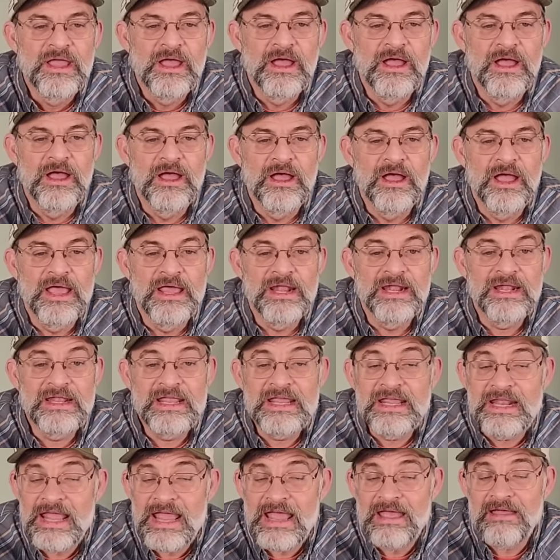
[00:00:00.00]
Uh, and I
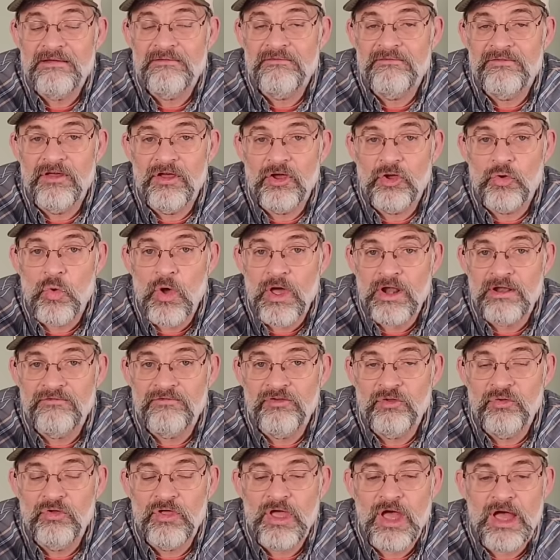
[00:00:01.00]
did have uh, quite a
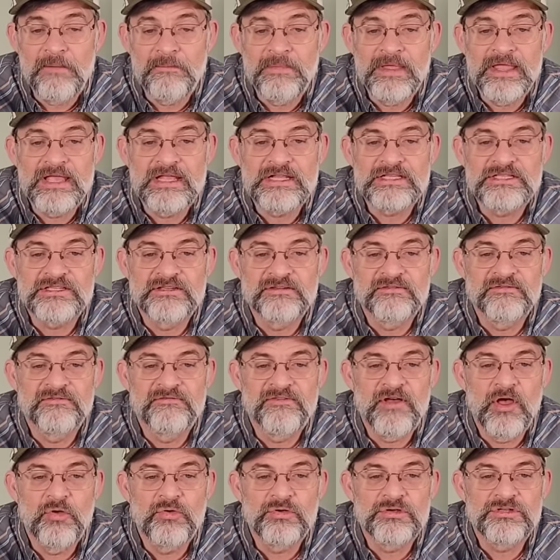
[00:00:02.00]
few comments of
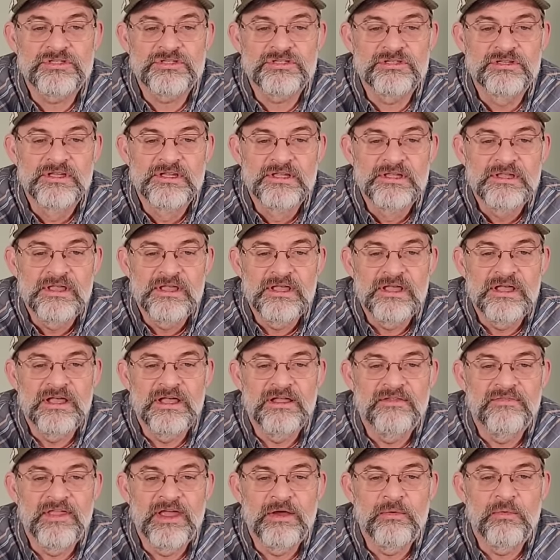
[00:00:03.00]
folks
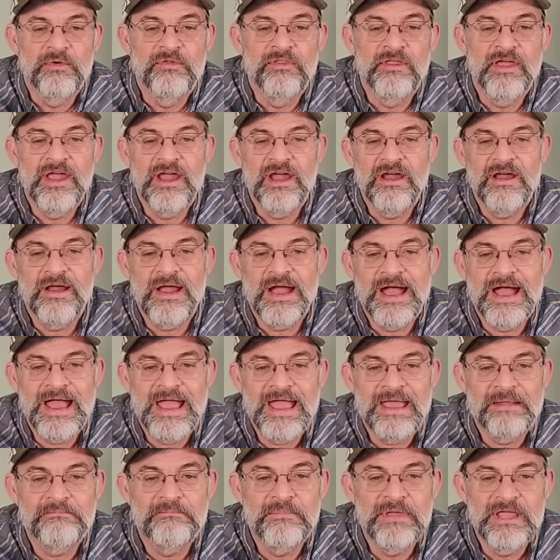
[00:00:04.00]
uh, that were there. I
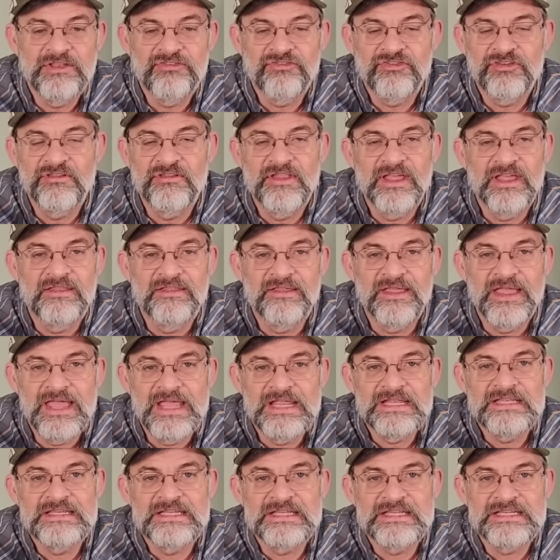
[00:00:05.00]
had mentioned that the
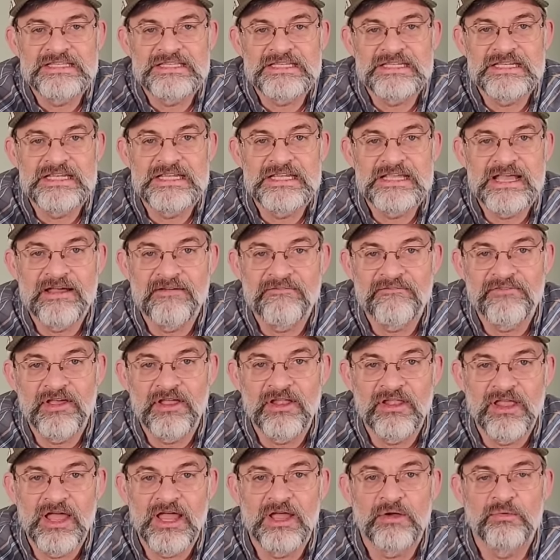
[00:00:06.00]
ATC I
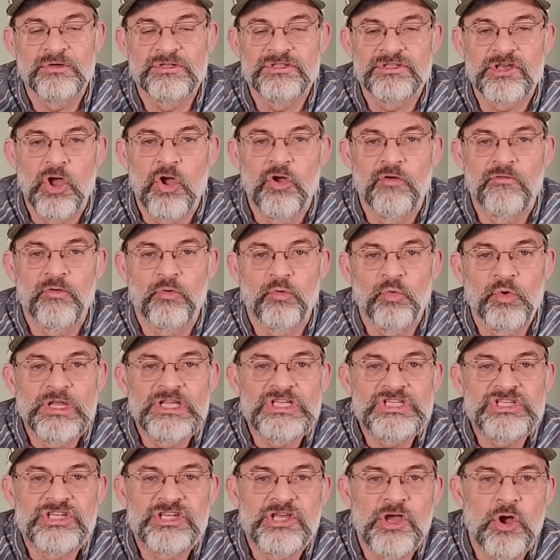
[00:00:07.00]
felt like was
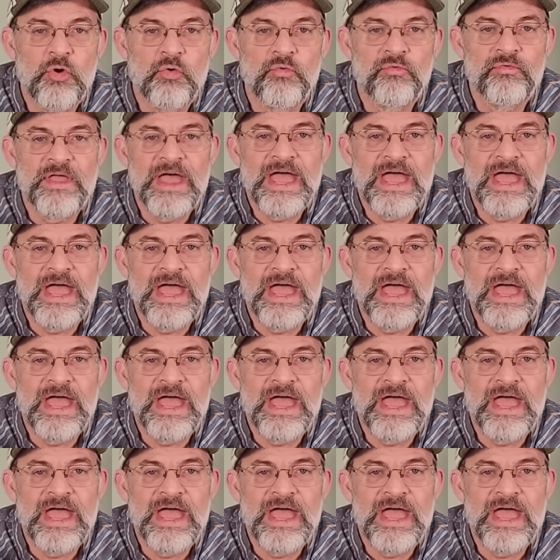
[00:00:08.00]
overreaching on